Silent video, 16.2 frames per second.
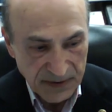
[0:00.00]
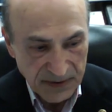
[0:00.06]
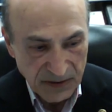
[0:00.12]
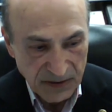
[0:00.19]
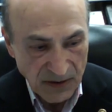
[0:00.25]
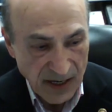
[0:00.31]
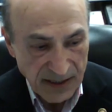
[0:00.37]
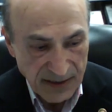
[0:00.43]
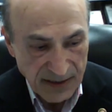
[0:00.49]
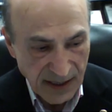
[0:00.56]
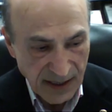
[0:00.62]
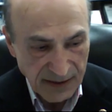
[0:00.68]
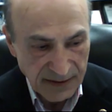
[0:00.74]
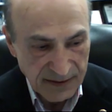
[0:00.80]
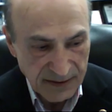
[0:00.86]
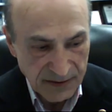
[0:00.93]
I
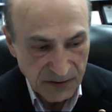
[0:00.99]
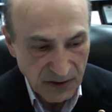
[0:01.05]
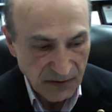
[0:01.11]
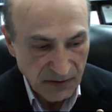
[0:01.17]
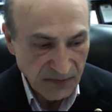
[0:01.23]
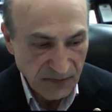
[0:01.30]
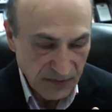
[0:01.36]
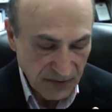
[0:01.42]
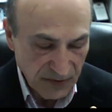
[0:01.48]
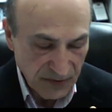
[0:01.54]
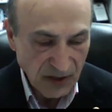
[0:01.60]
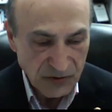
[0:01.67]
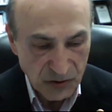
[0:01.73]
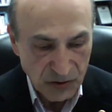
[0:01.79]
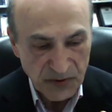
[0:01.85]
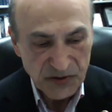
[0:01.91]
sort of
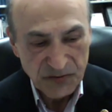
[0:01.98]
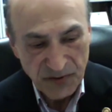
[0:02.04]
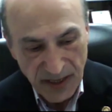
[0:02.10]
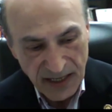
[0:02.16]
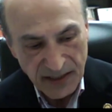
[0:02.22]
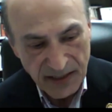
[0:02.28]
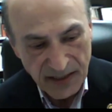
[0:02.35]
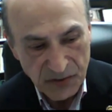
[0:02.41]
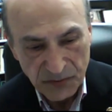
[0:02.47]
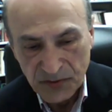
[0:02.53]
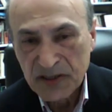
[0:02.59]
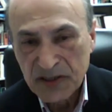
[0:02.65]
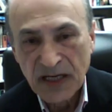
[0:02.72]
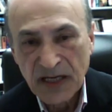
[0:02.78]
not so much related to this.